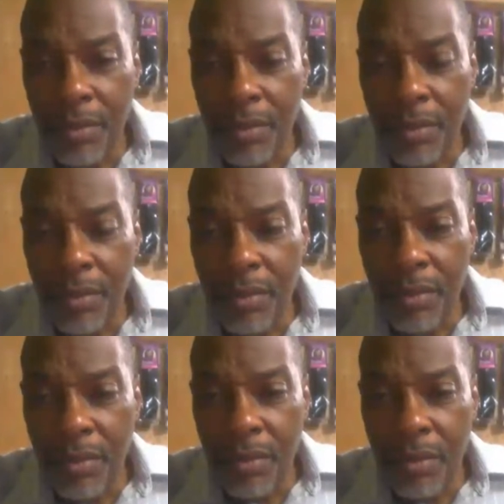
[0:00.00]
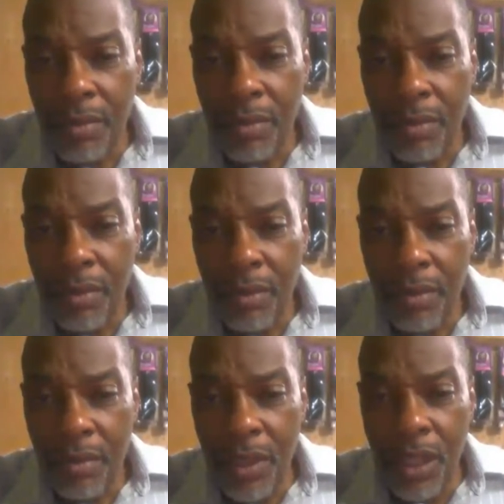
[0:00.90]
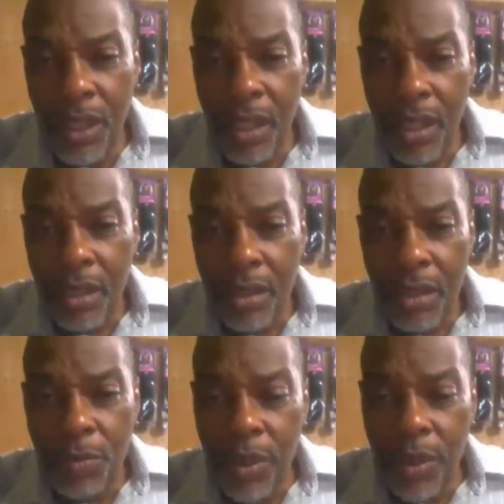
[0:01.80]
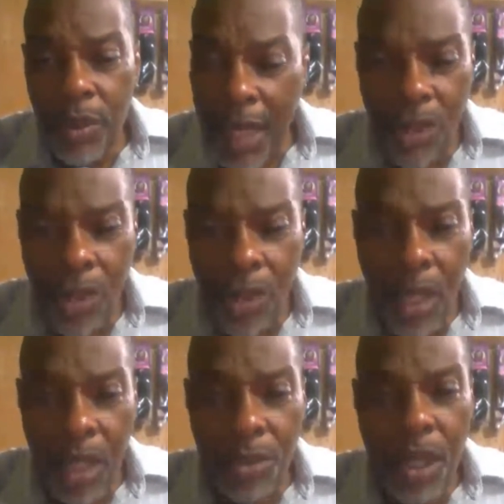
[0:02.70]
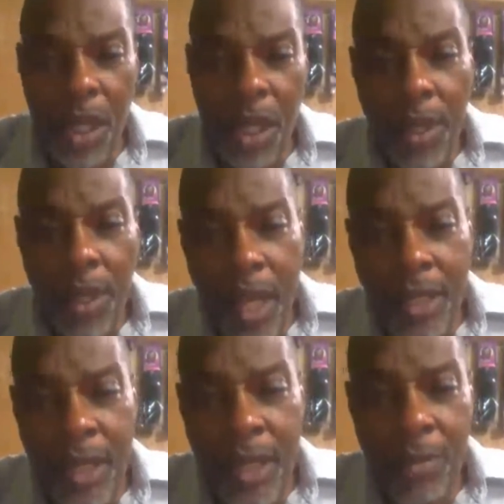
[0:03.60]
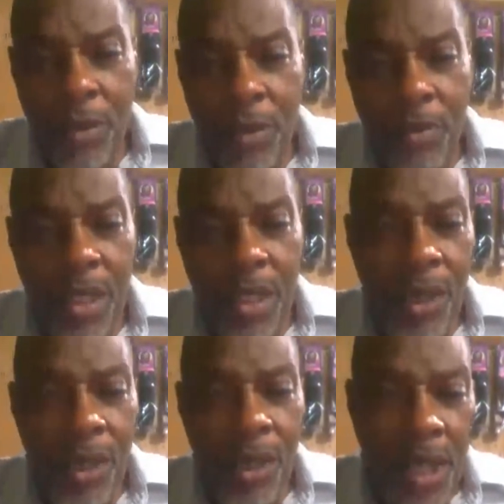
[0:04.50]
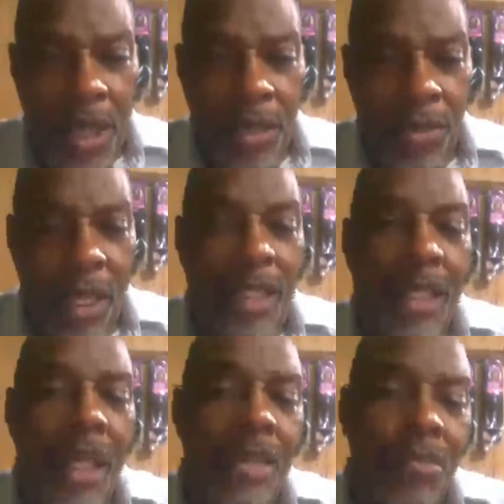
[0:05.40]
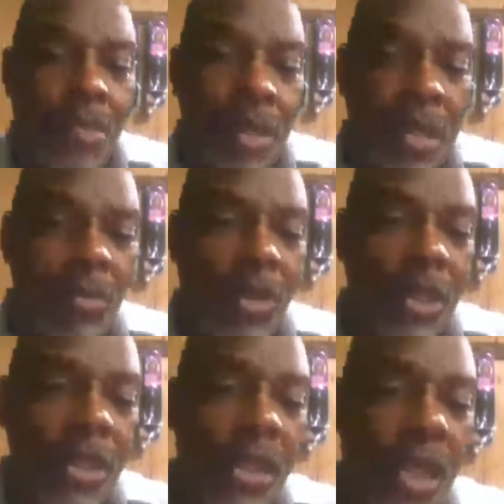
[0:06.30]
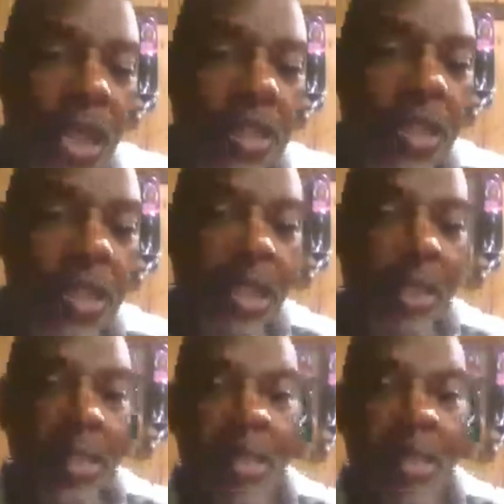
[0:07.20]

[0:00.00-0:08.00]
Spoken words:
You see, you put sanctions on a country, and then they stop doing business with another country that does business with the United States. So